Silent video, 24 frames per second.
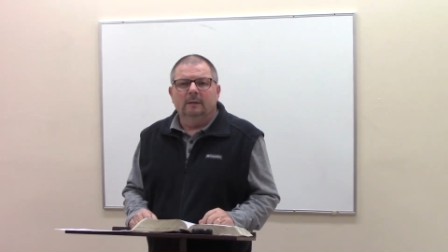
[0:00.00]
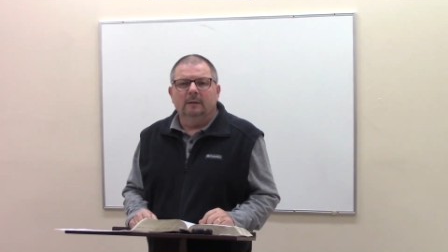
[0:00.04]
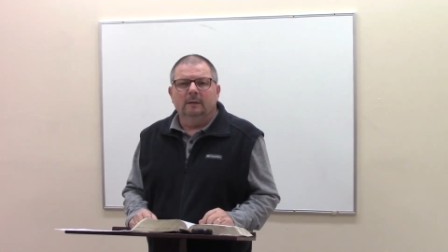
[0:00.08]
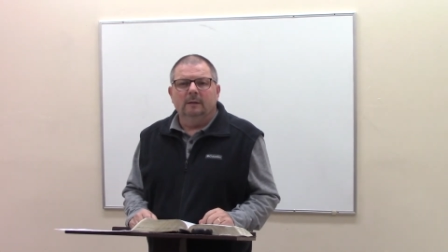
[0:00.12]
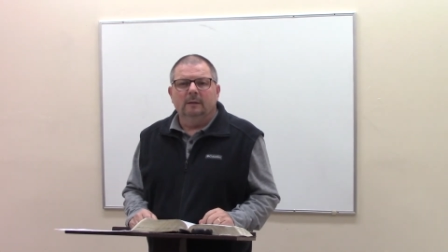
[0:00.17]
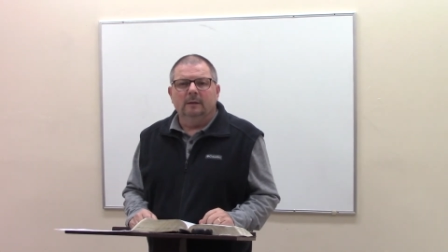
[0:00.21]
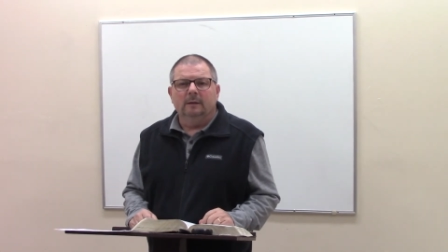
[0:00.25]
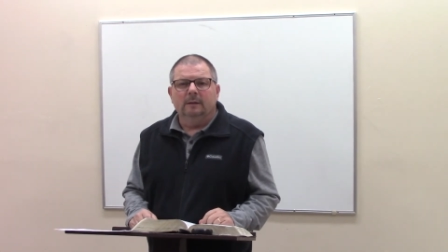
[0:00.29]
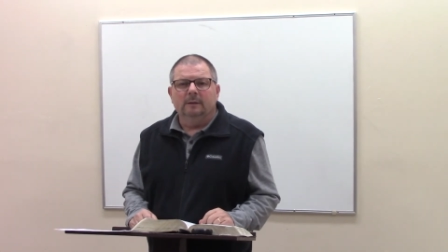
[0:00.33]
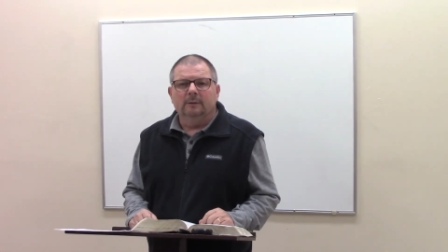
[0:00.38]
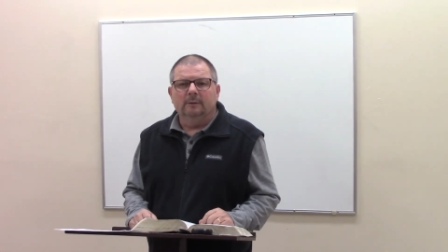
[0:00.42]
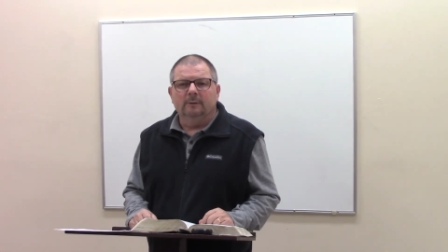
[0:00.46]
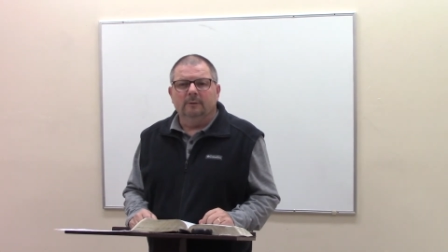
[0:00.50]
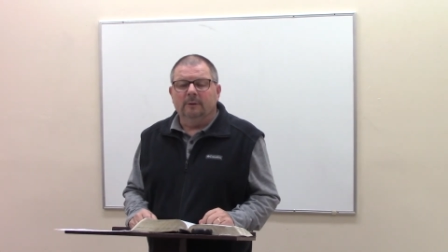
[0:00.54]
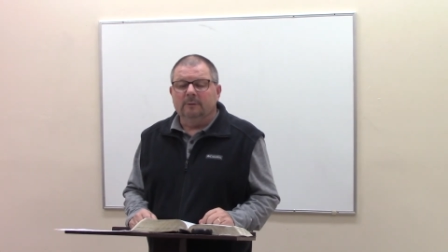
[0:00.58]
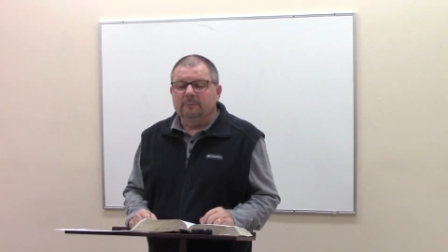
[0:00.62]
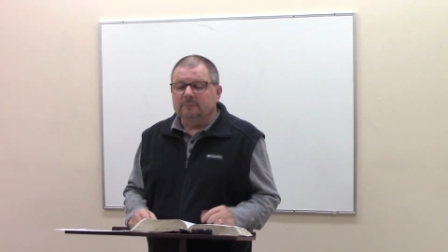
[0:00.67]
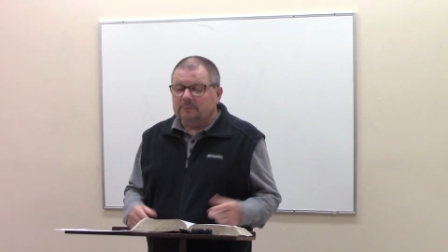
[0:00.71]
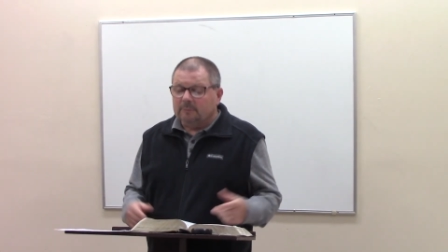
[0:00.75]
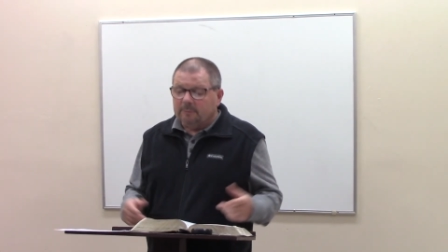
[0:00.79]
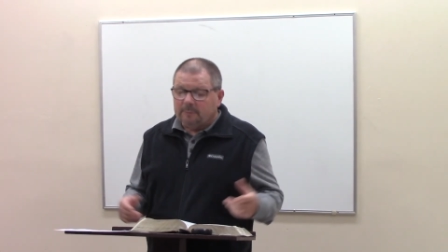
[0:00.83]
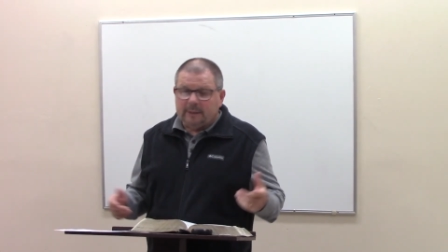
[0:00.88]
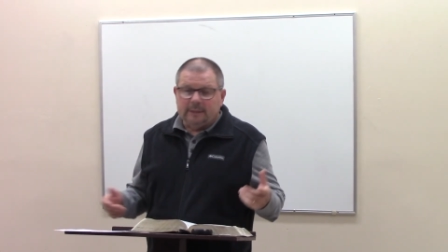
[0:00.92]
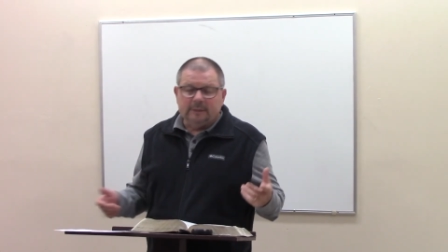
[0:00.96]
Uh, you know, there
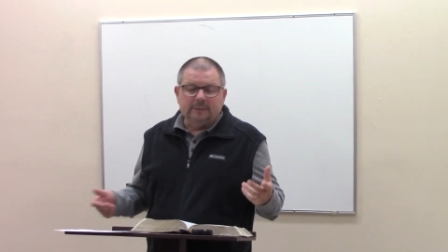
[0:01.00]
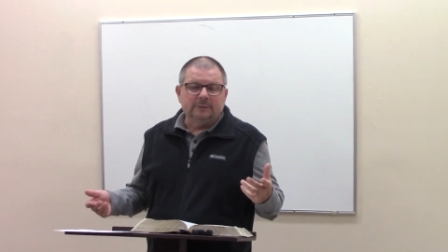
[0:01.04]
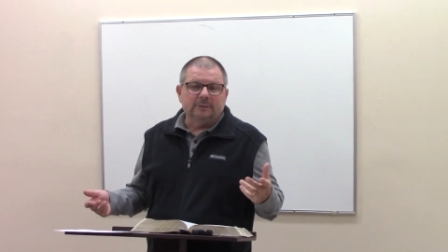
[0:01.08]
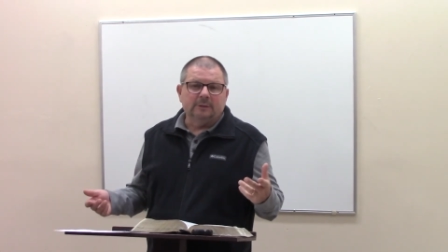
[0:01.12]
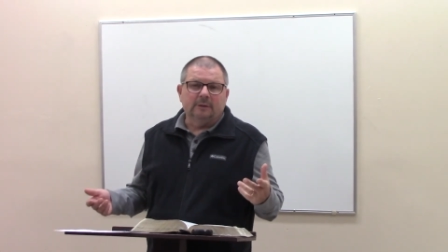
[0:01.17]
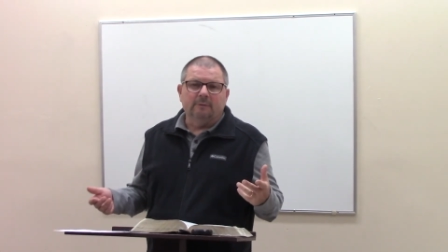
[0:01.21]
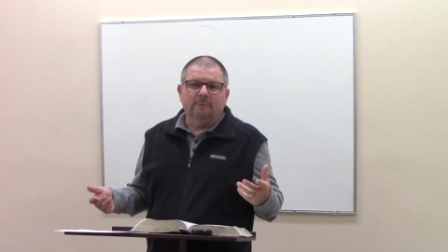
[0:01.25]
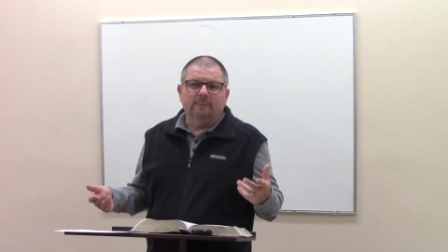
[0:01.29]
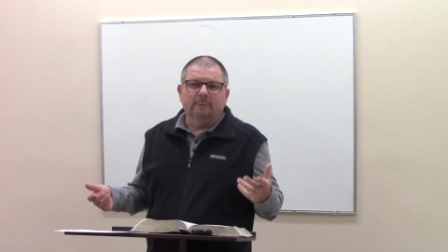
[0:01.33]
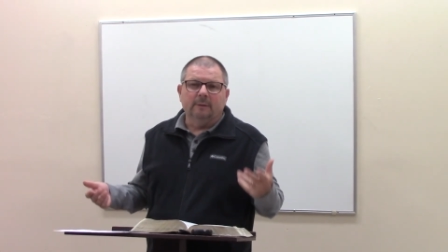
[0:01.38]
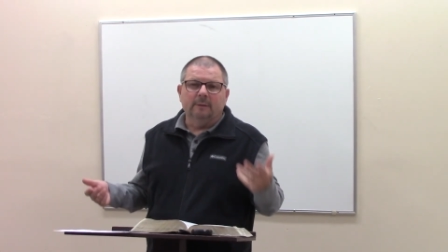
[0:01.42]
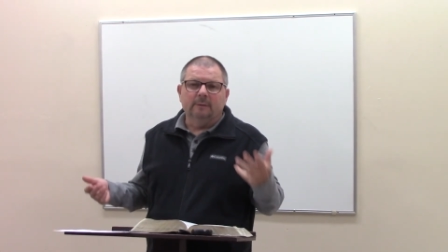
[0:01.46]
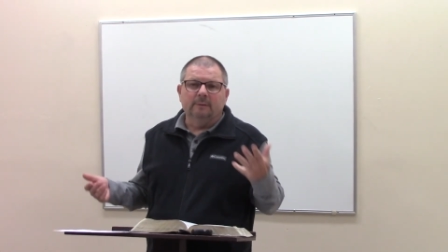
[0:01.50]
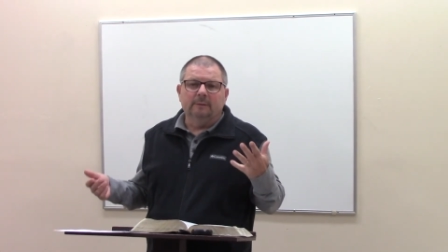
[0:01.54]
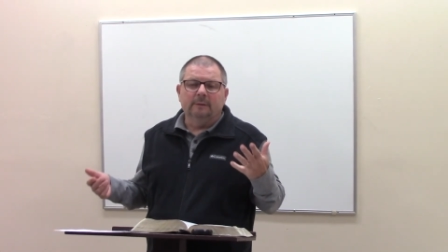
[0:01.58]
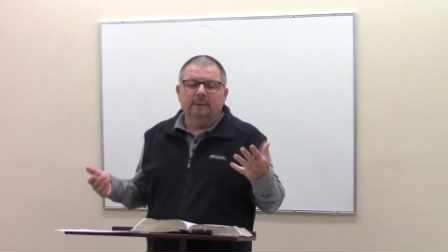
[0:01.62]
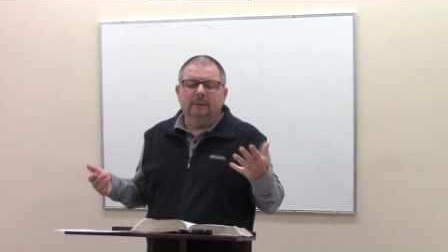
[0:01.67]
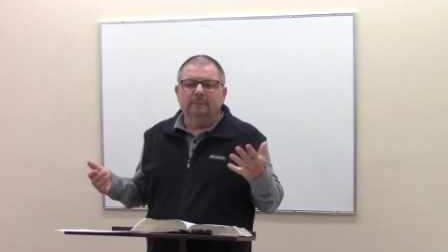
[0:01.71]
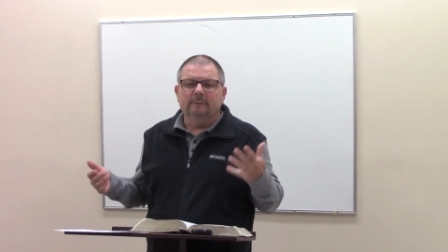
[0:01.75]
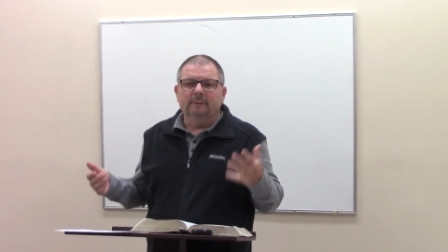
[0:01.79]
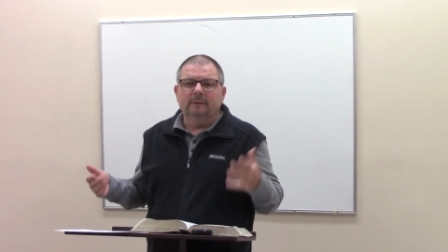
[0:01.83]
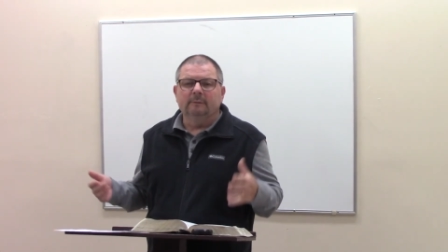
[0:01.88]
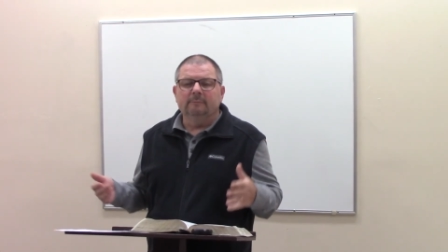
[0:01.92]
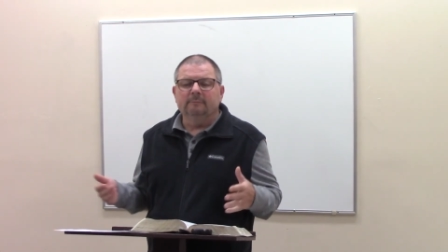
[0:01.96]
was a bunch of them.
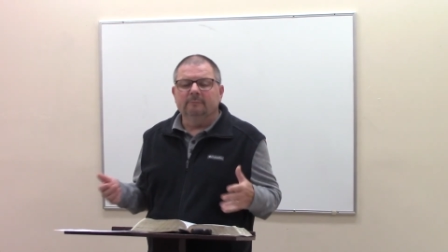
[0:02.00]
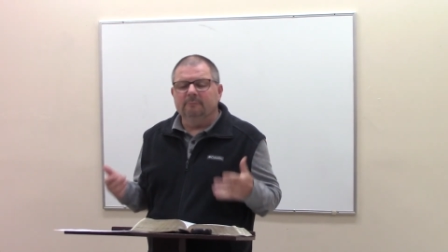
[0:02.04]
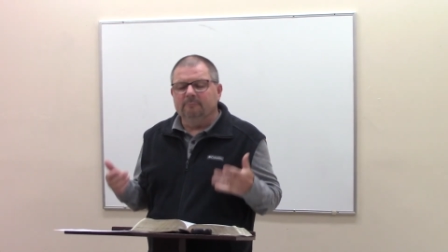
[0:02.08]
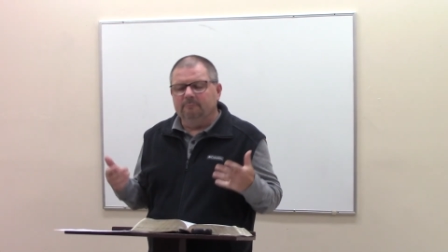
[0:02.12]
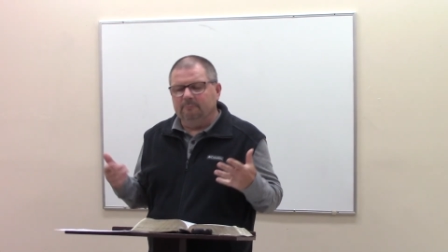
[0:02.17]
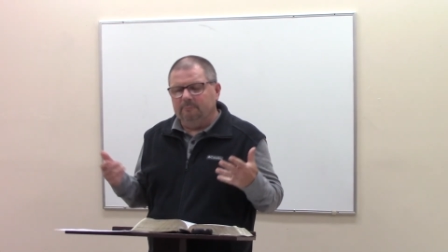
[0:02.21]
They're, they're,